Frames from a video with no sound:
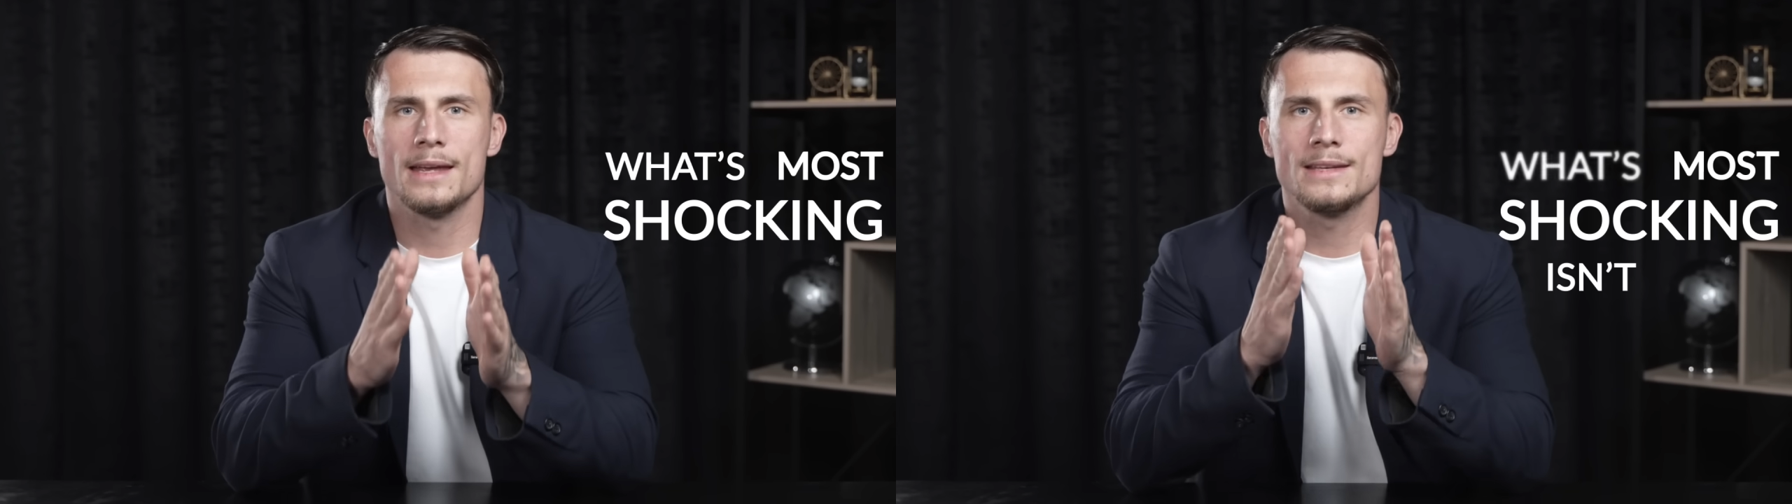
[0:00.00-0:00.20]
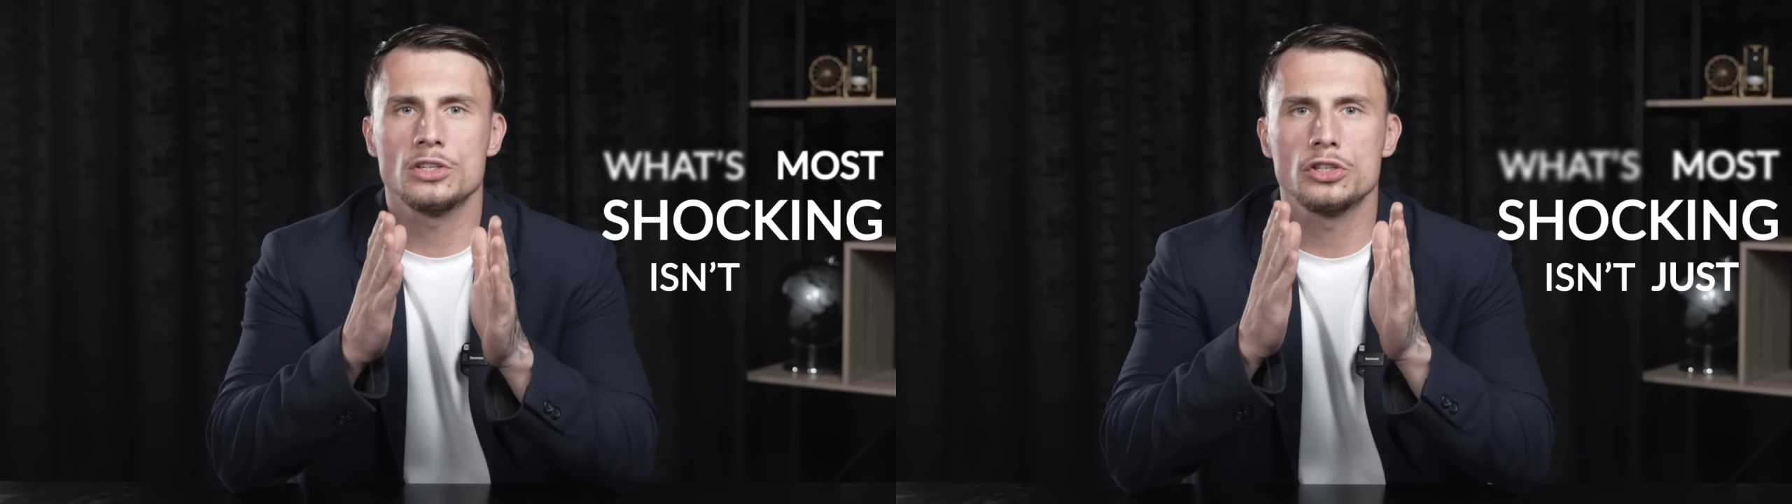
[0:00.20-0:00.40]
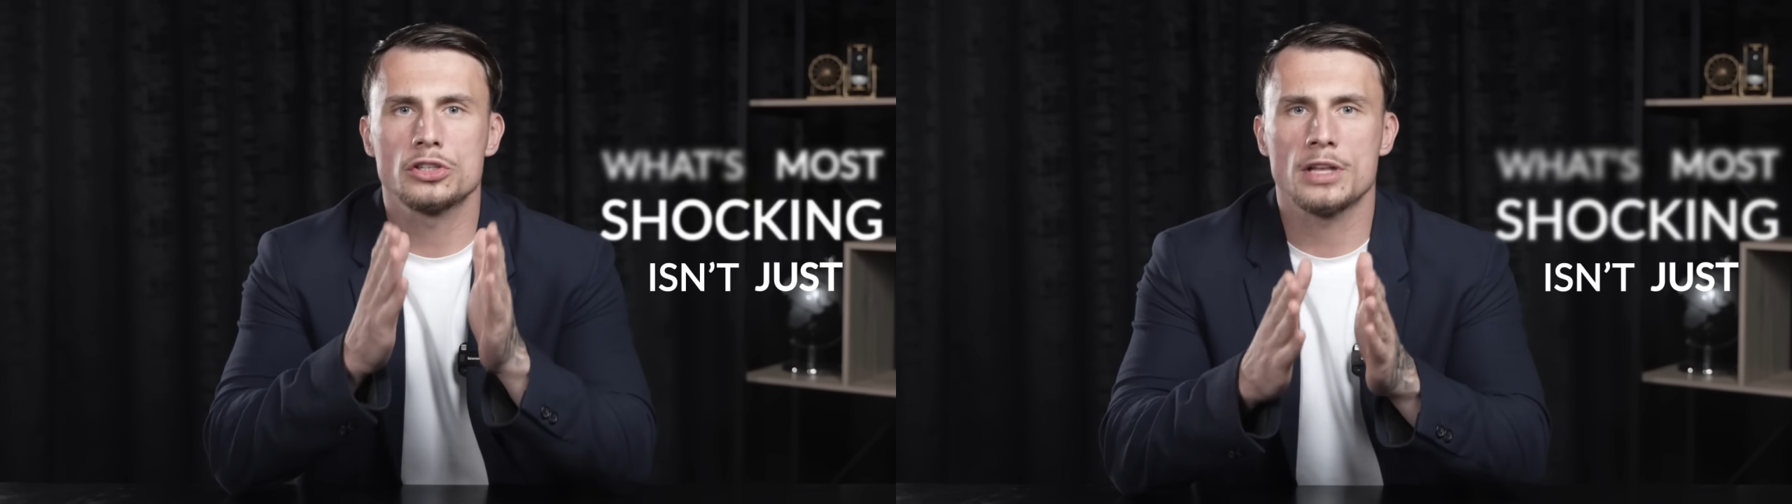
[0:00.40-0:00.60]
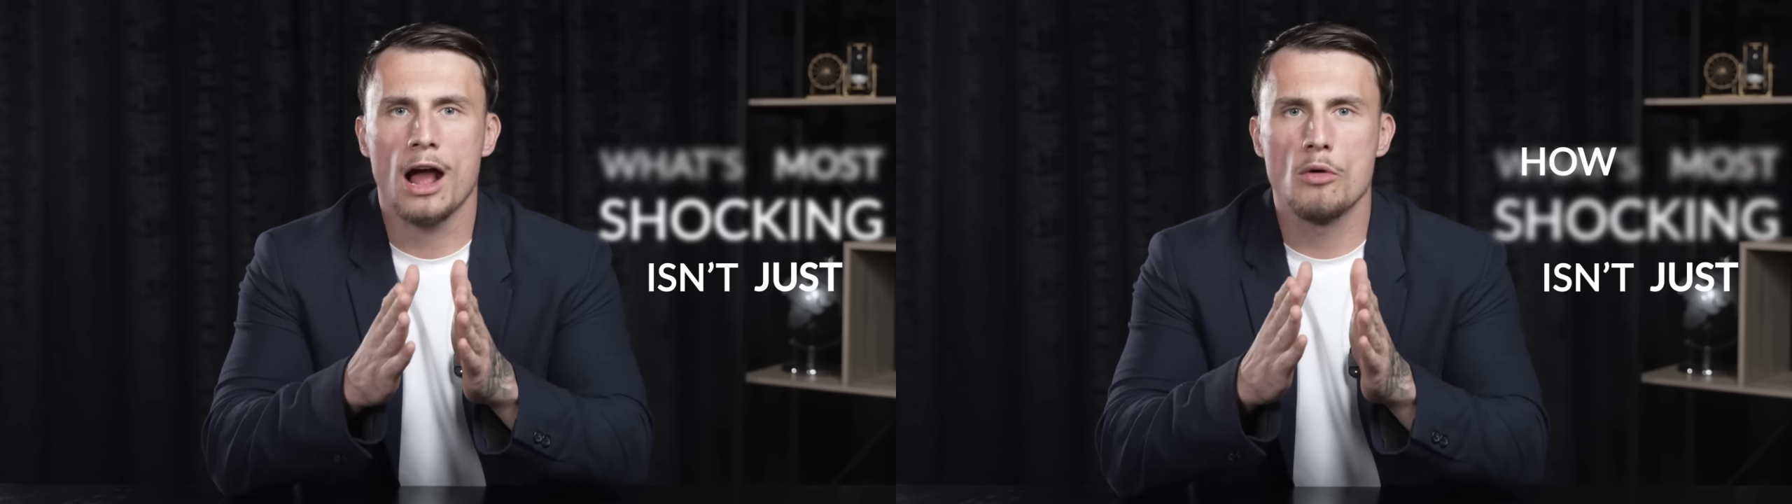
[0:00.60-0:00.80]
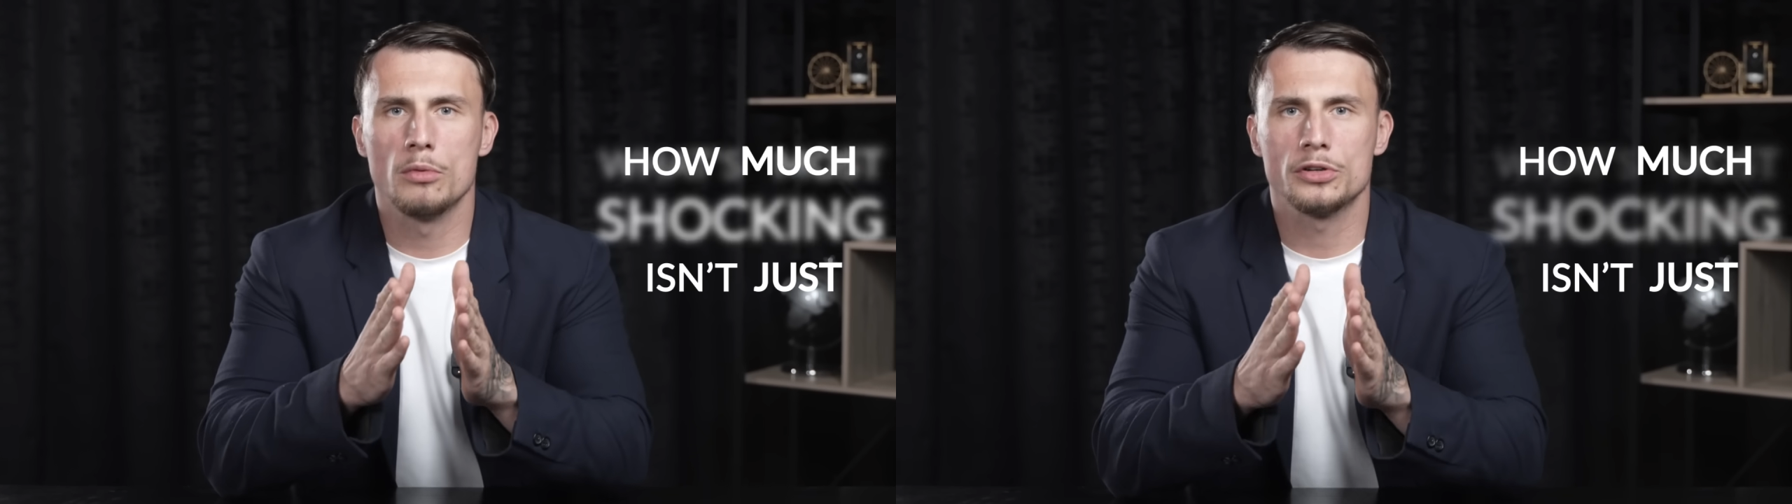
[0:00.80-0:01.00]
isn't just
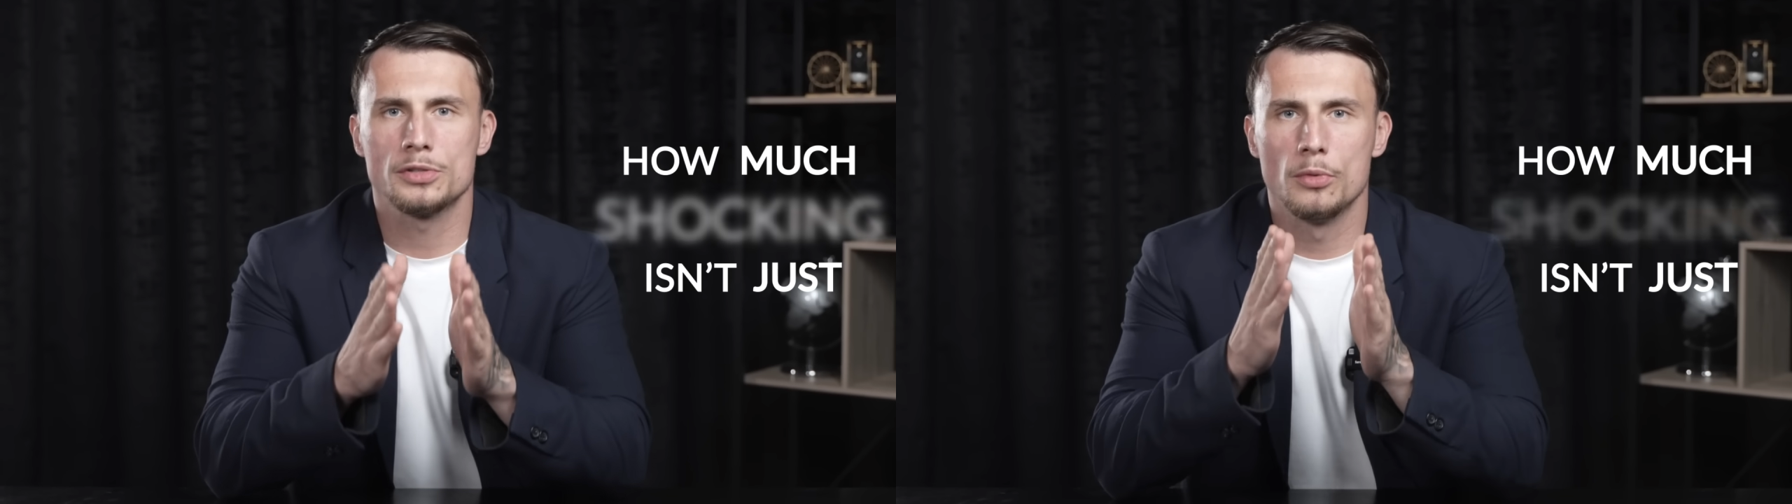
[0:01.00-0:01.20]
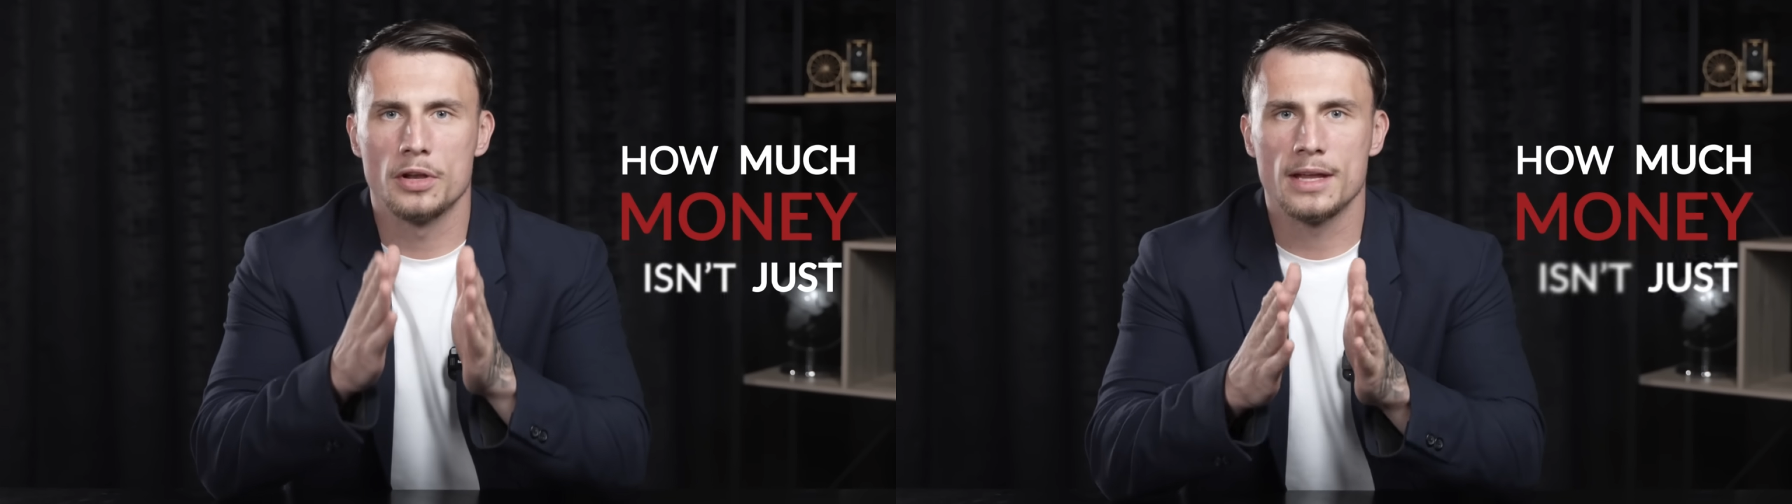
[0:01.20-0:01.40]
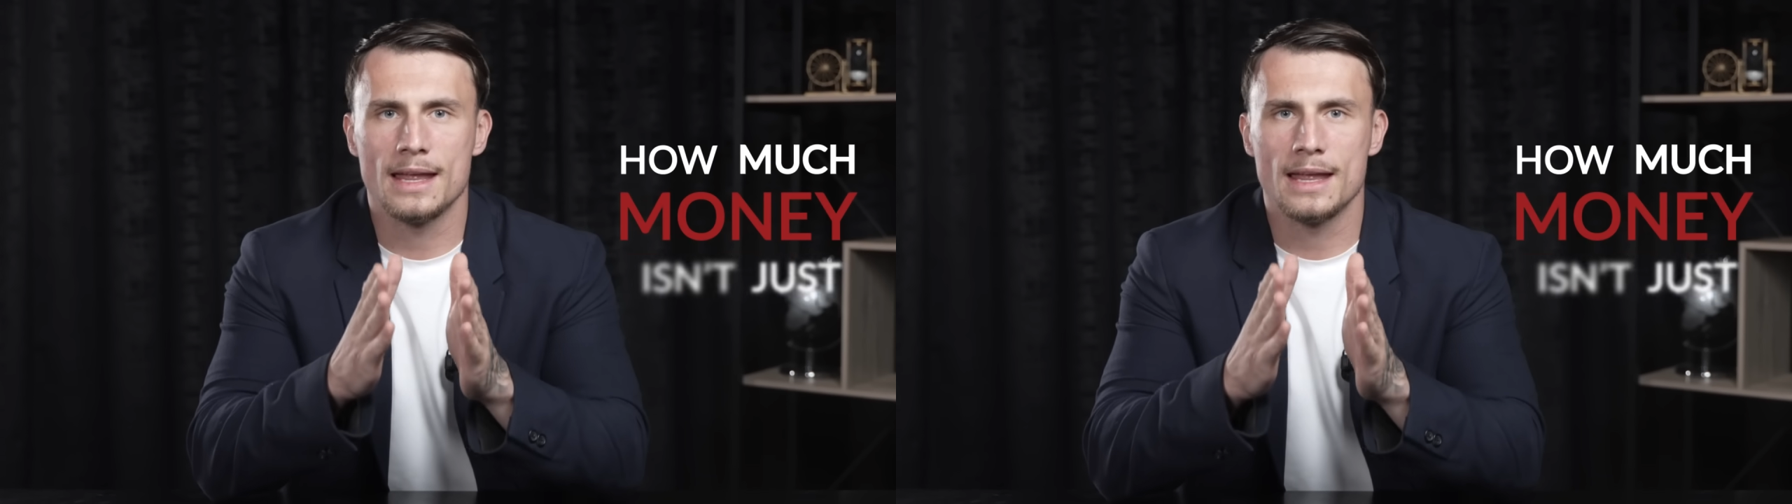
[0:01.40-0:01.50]
how much money